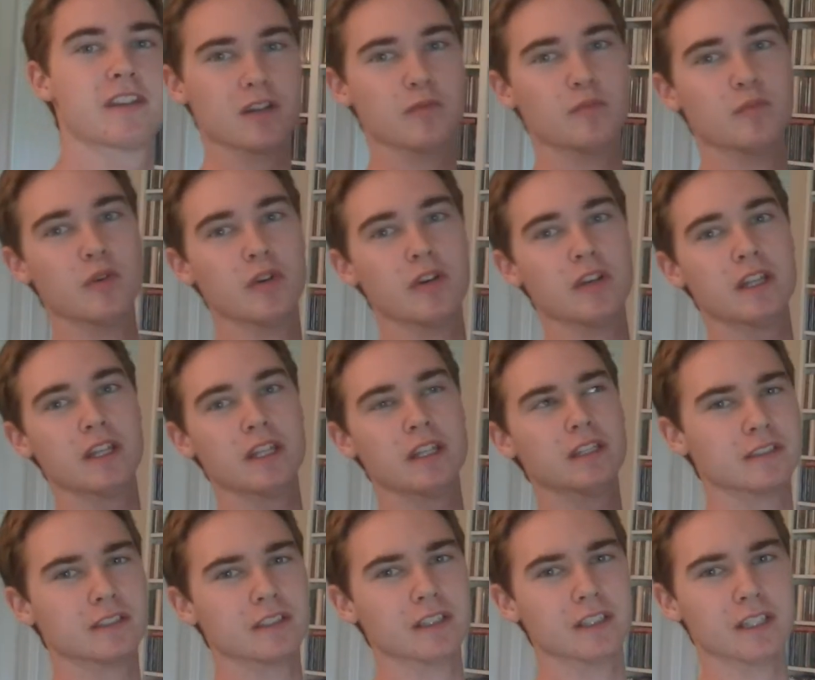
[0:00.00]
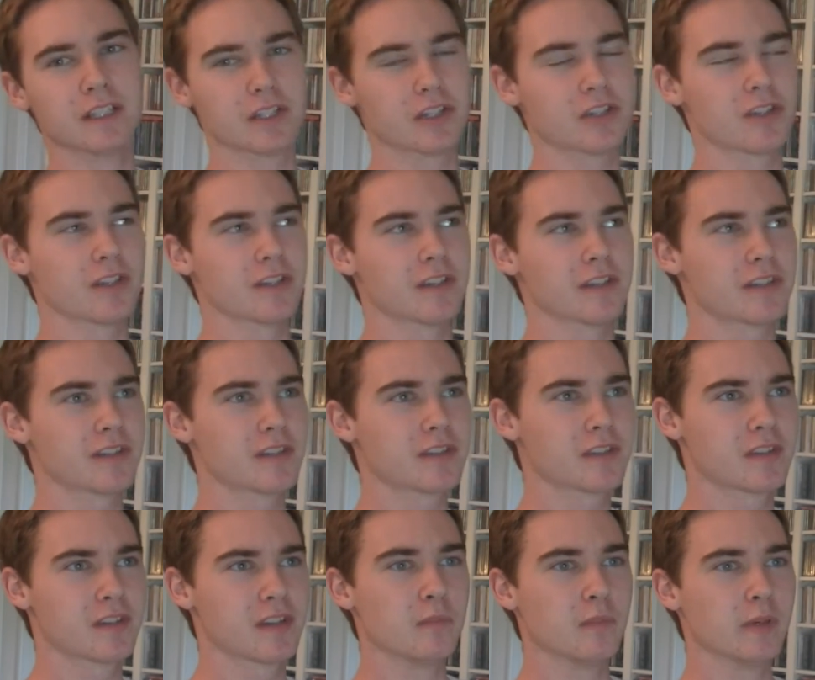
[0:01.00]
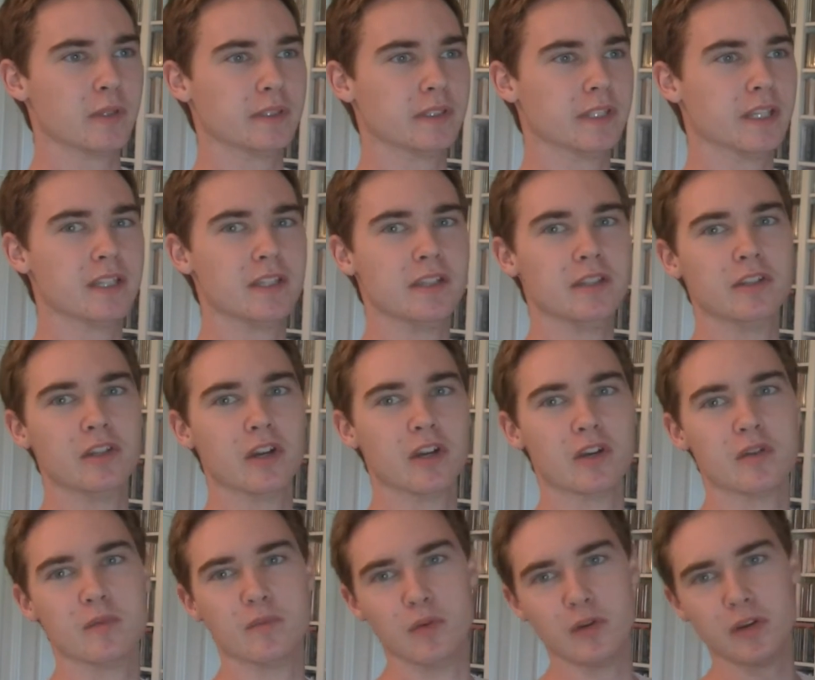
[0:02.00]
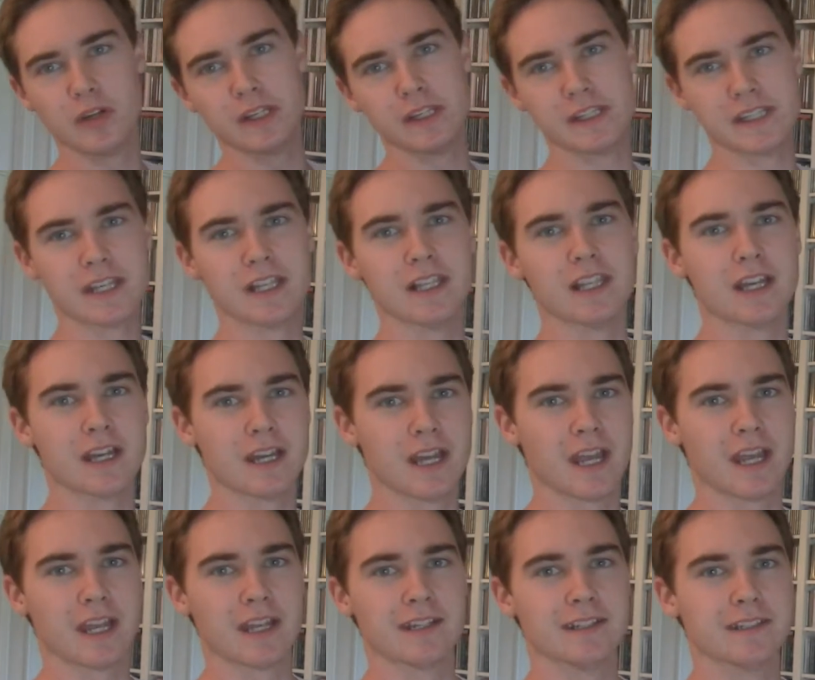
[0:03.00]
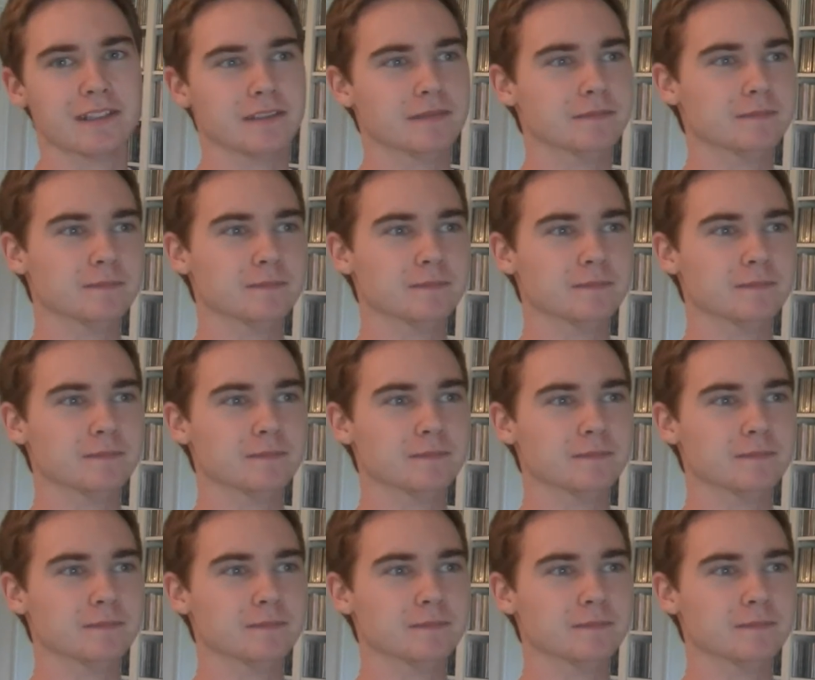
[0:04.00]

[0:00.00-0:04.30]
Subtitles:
you're booty delicious, but then you go bootyzilla and